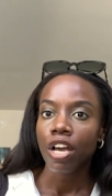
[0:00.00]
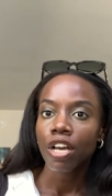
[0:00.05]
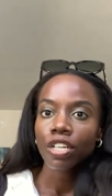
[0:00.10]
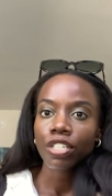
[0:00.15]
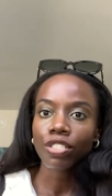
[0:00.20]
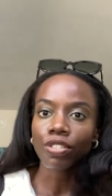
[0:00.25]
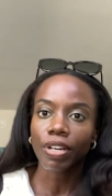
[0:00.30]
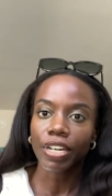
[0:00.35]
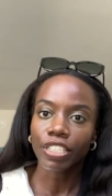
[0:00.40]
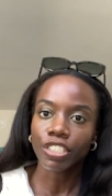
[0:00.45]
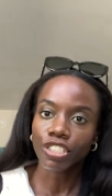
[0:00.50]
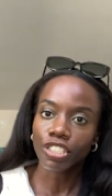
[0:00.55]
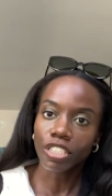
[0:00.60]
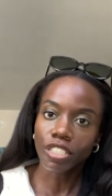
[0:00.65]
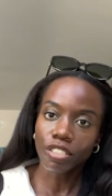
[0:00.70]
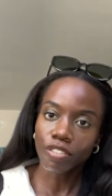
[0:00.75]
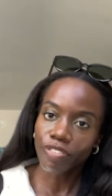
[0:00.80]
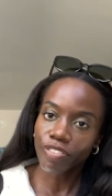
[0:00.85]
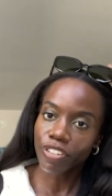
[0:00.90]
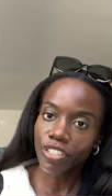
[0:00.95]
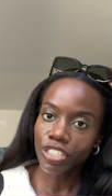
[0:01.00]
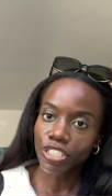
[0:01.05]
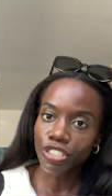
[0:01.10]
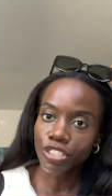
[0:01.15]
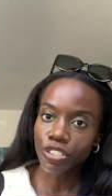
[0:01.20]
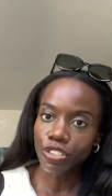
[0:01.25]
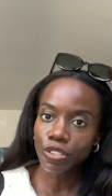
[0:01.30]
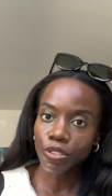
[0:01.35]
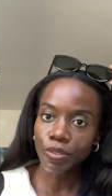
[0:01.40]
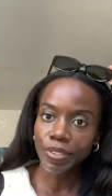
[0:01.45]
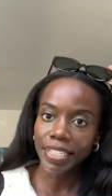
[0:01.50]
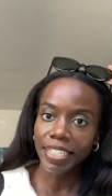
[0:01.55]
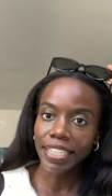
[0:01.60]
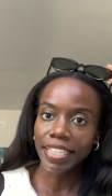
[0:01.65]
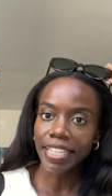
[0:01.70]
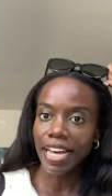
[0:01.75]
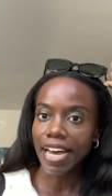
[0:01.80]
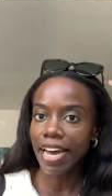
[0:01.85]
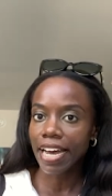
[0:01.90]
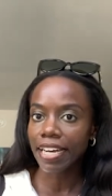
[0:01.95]
So I just finished doing
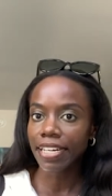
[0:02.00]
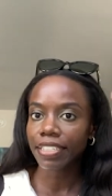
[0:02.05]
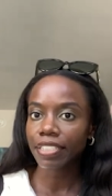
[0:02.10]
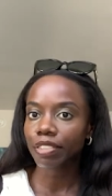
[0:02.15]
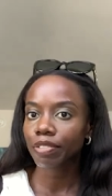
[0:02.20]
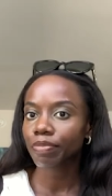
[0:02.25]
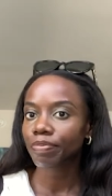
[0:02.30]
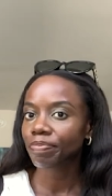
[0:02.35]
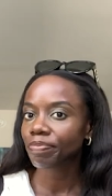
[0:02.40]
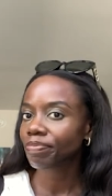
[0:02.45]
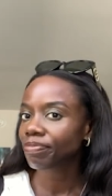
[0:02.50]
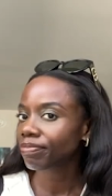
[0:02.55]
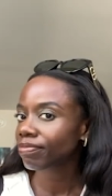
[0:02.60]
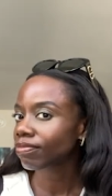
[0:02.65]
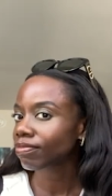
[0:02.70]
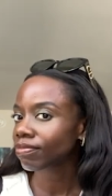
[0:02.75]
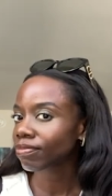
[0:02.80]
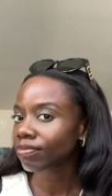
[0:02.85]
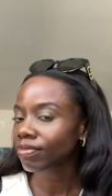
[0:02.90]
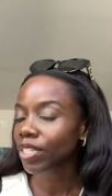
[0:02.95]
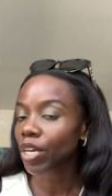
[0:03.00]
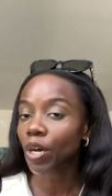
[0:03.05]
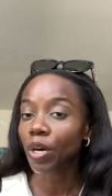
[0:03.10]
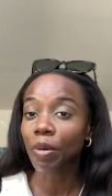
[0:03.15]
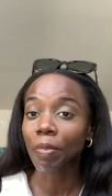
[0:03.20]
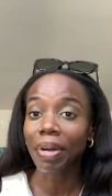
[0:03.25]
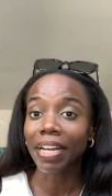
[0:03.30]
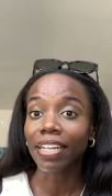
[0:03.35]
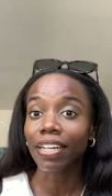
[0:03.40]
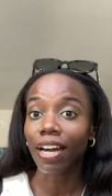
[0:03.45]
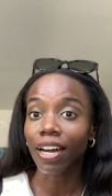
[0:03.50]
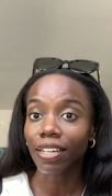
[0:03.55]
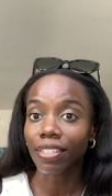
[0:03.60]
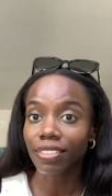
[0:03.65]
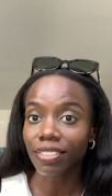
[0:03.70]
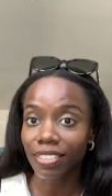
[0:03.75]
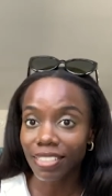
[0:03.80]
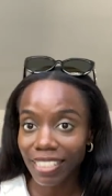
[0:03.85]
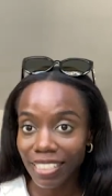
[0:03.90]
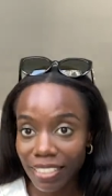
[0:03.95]
that. Oh my gosh,
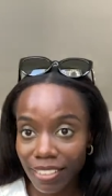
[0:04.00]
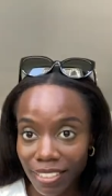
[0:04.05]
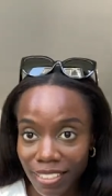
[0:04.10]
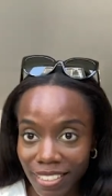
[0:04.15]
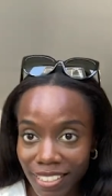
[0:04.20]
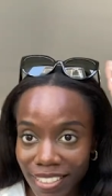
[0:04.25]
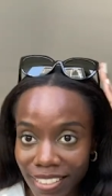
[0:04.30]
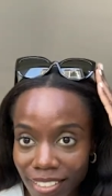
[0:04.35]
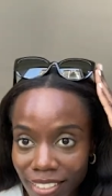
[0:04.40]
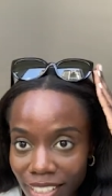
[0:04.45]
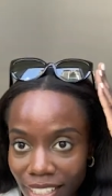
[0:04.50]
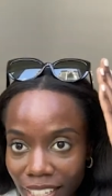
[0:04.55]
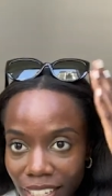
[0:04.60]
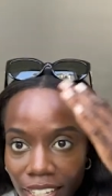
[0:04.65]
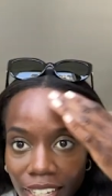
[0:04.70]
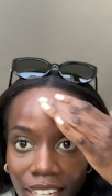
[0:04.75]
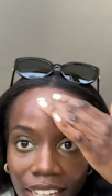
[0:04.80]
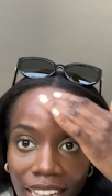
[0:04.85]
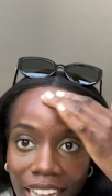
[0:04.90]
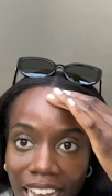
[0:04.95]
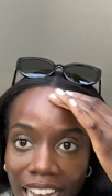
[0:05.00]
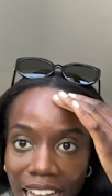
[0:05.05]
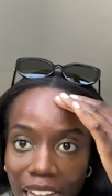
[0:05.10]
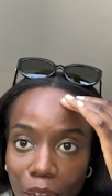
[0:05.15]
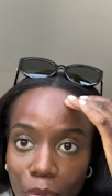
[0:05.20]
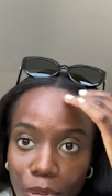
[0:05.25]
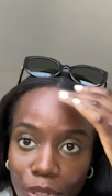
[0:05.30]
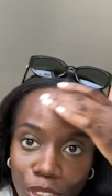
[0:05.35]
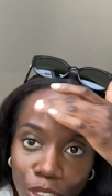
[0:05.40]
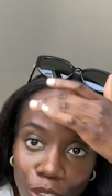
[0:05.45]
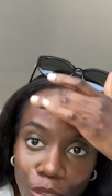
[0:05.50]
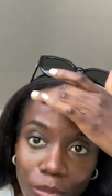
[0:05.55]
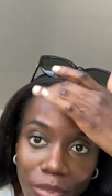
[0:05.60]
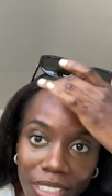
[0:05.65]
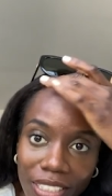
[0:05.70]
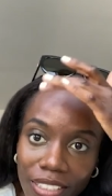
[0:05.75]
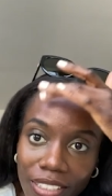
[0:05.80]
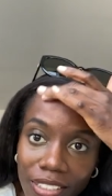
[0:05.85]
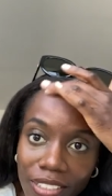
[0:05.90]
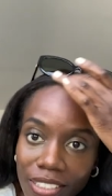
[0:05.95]
this, I put too
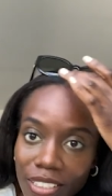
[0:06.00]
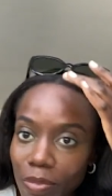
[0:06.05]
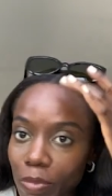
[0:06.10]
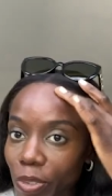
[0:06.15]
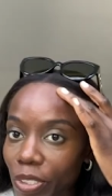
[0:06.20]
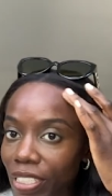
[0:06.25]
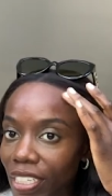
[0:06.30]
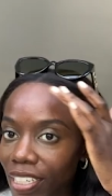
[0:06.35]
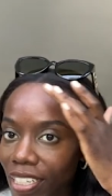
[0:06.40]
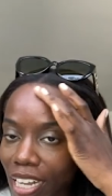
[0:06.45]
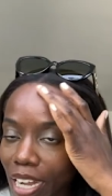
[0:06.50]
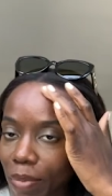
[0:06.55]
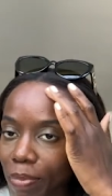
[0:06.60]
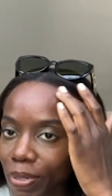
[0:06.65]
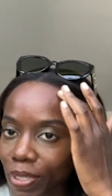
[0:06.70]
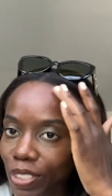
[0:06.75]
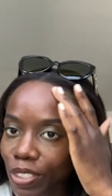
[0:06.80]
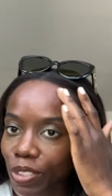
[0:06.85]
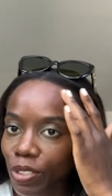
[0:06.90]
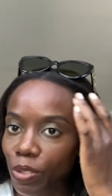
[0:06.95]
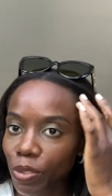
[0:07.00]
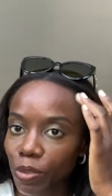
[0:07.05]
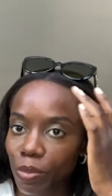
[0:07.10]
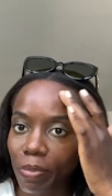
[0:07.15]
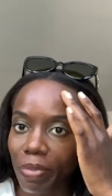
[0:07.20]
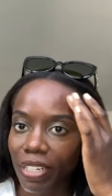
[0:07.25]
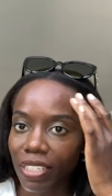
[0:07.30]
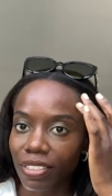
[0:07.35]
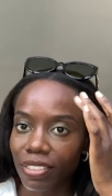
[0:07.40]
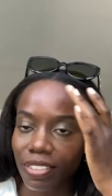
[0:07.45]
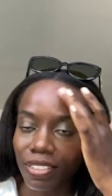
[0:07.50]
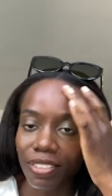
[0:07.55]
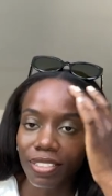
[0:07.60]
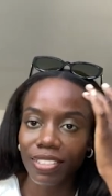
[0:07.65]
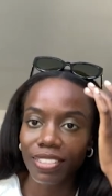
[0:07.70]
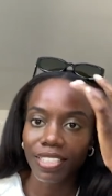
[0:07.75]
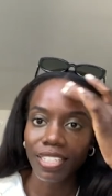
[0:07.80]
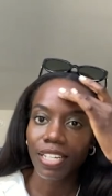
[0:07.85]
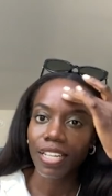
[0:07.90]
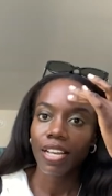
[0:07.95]
much this morning. I put too much
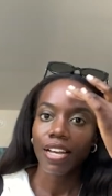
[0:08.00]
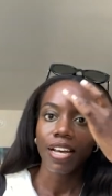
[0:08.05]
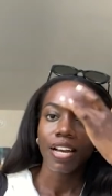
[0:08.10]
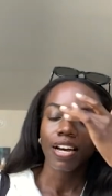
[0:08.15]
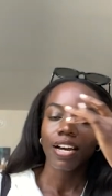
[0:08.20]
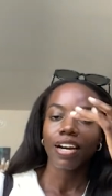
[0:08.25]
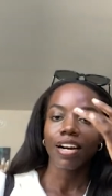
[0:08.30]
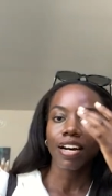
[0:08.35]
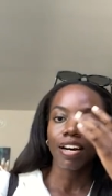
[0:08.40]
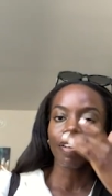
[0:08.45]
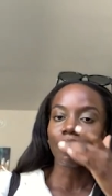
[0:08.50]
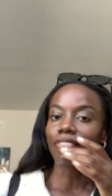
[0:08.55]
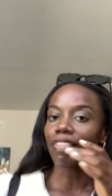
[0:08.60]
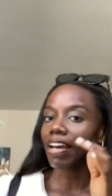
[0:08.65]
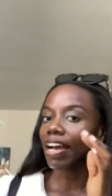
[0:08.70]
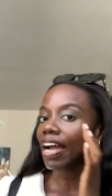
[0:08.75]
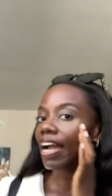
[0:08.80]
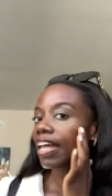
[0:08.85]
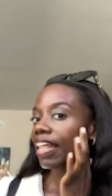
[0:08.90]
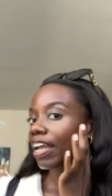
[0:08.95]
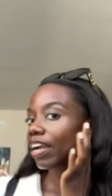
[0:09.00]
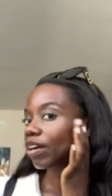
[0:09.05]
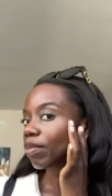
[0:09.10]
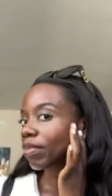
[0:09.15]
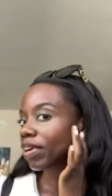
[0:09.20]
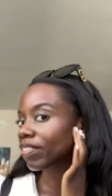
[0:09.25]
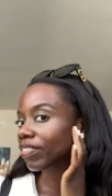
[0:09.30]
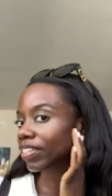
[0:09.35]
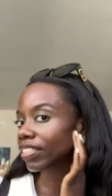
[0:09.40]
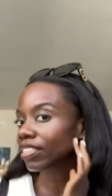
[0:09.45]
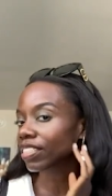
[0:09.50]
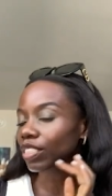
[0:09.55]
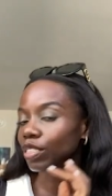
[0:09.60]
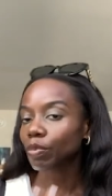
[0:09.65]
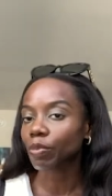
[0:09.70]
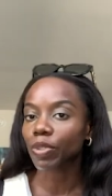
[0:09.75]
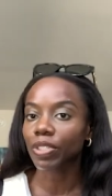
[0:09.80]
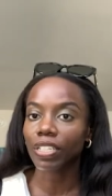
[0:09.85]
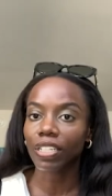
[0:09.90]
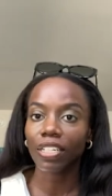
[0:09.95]
of the highlight on my face this
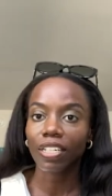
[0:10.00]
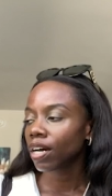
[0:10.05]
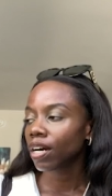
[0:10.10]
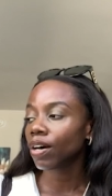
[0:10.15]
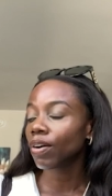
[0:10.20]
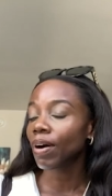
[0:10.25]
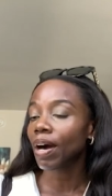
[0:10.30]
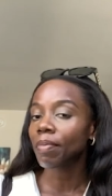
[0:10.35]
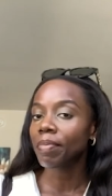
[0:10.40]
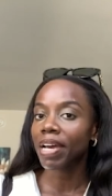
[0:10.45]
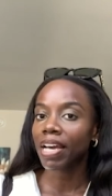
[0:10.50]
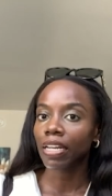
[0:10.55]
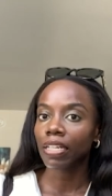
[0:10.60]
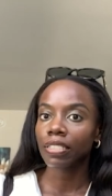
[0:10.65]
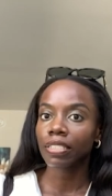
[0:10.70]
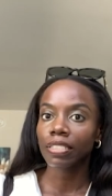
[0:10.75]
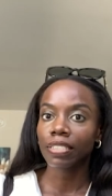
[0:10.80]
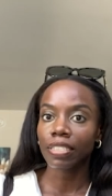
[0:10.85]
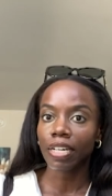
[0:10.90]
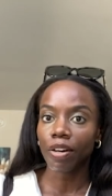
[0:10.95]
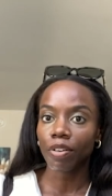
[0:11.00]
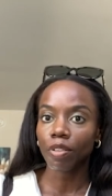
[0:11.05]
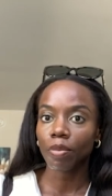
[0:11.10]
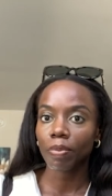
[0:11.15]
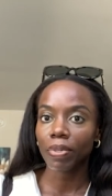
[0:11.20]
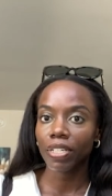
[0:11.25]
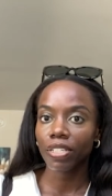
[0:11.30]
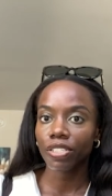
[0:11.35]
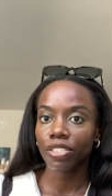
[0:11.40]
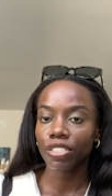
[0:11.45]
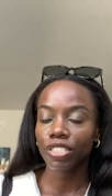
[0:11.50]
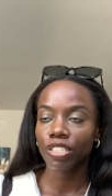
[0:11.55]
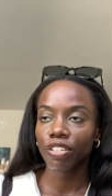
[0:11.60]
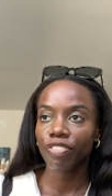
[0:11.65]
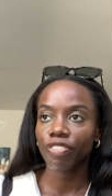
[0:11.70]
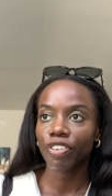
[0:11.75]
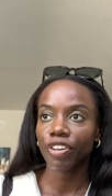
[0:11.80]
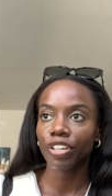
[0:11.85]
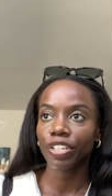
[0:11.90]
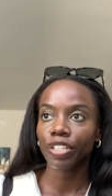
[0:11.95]
morning. Oh, I'm heading to South Beach
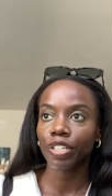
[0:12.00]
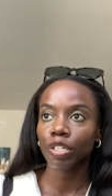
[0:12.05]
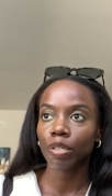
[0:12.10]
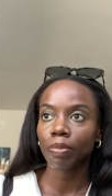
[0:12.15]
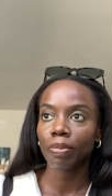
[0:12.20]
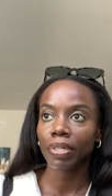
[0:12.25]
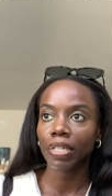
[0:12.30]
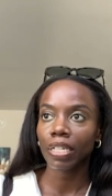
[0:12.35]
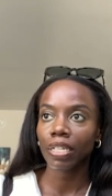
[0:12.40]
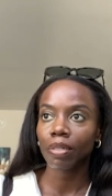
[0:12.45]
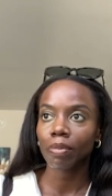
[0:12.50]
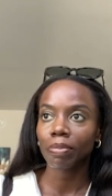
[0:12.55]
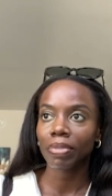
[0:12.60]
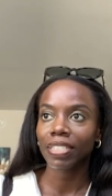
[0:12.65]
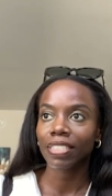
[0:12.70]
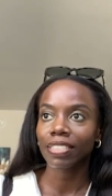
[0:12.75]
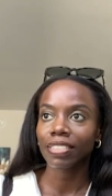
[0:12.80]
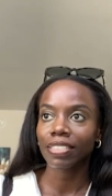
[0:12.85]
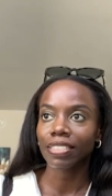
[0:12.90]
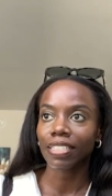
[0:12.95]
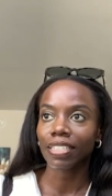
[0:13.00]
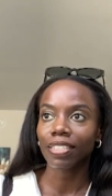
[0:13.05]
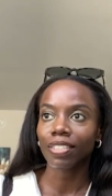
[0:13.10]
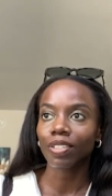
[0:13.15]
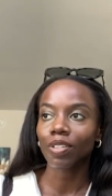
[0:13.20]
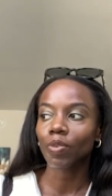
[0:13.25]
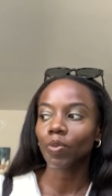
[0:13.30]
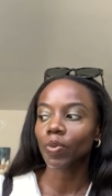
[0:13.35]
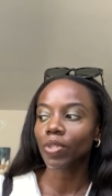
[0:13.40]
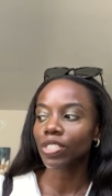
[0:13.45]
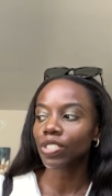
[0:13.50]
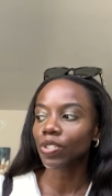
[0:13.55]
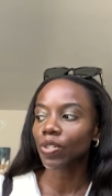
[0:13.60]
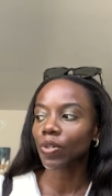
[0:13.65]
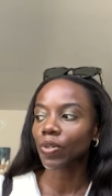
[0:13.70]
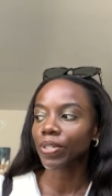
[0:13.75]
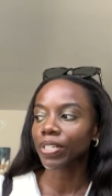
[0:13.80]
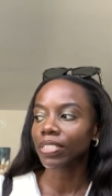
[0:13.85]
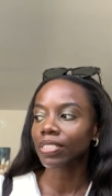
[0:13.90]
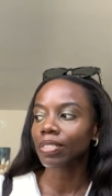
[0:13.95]
for a little bit because like, what's
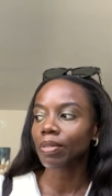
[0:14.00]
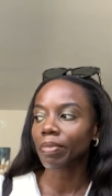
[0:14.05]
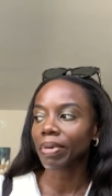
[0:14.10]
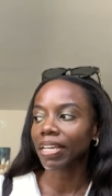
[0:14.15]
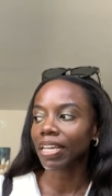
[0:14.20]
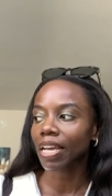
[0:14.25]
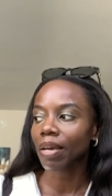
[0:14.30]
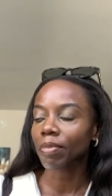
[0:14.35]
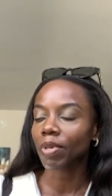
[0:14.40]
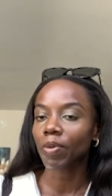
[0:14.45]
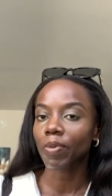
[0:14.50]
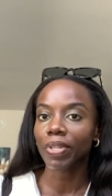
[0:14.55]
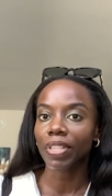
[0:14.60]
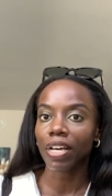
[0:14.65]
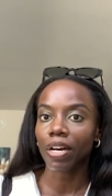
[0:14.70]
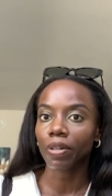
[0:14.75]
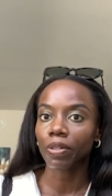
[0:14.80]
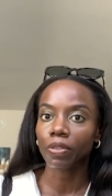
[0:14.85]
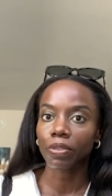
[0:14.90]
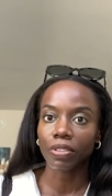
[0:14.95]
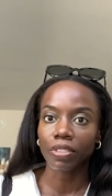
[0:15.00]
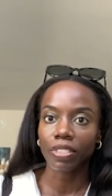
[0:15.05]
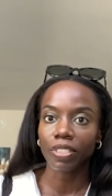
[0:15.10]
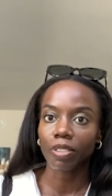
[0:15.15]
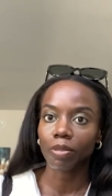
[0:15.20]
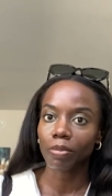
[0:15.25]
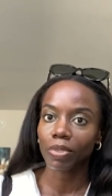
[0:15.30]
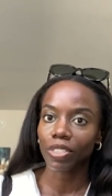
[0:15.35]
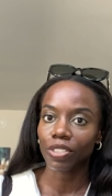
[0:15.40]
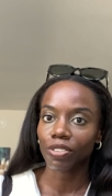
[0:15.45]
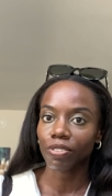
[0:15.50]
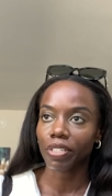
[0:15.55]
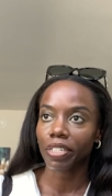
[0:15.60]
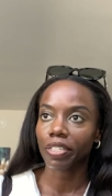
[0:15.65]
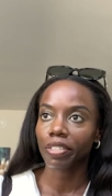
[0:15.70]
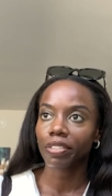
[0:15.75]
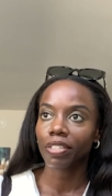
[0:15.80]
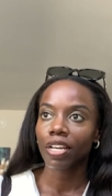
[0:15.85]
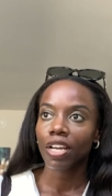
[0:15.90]
going to Miami without going to the beach, right?